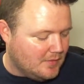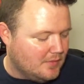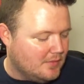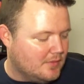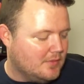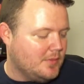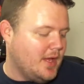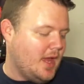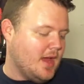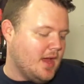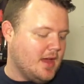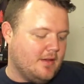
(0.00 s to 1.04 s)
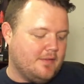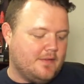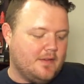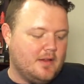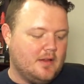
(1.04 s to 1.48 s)
We have
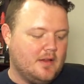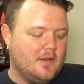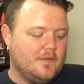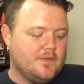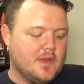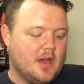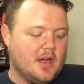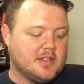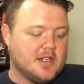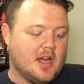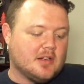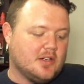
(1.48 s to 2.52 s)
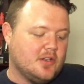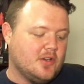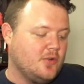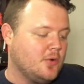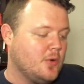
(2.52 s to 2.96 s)
a Doctor
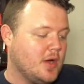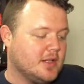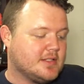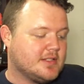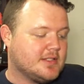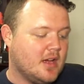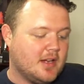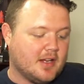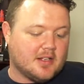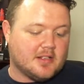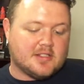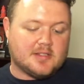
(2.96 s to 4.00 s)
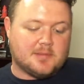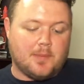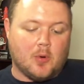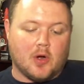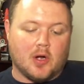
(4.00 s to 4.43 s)
Who Sonic
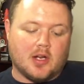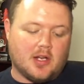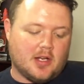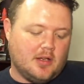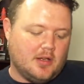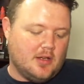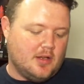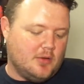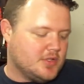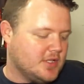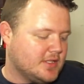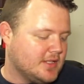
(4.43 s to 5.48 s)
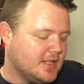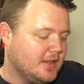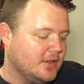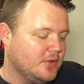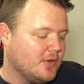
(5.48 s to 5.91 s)
Spork. This is a
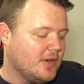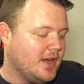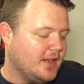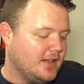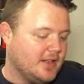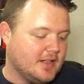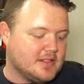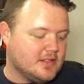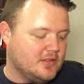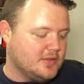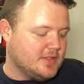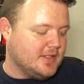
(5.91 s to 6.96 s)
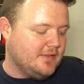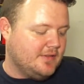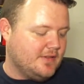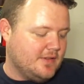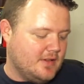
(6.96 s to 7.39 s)
Loot Crate
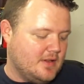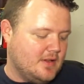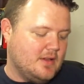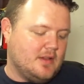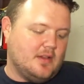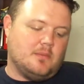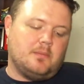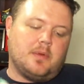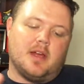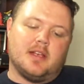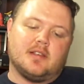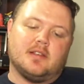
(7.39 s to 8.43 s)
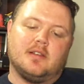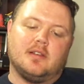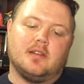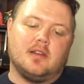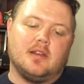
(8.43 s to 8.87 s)
exclusive, but
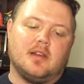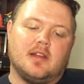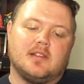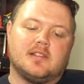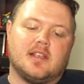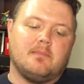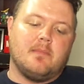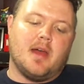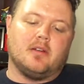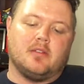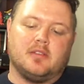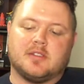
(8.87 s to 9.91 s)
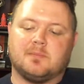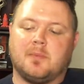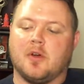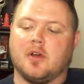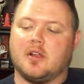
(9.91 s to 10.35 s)
it's a metal
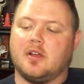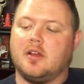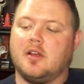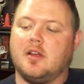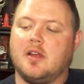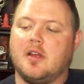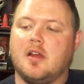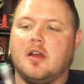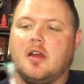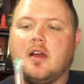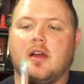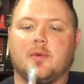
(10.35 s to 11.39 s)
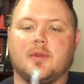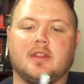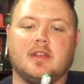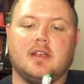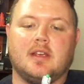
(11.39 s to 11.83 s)
spork. With
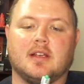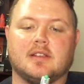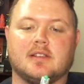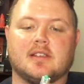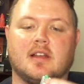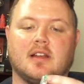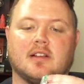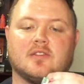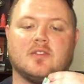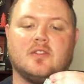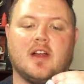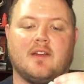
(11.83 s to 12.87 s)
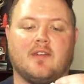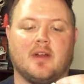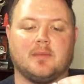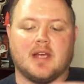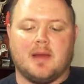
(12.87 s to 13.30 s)
the sonic screwdriver up
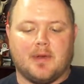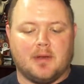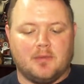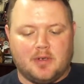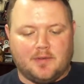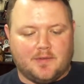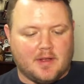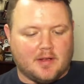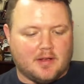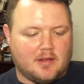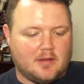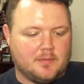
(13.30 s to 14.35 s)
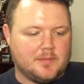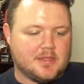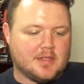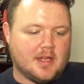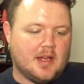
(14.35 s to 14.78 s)
top, and I wonder if that
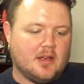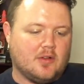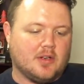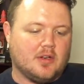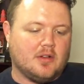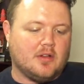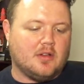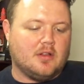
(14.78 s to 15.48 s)
comes out at all.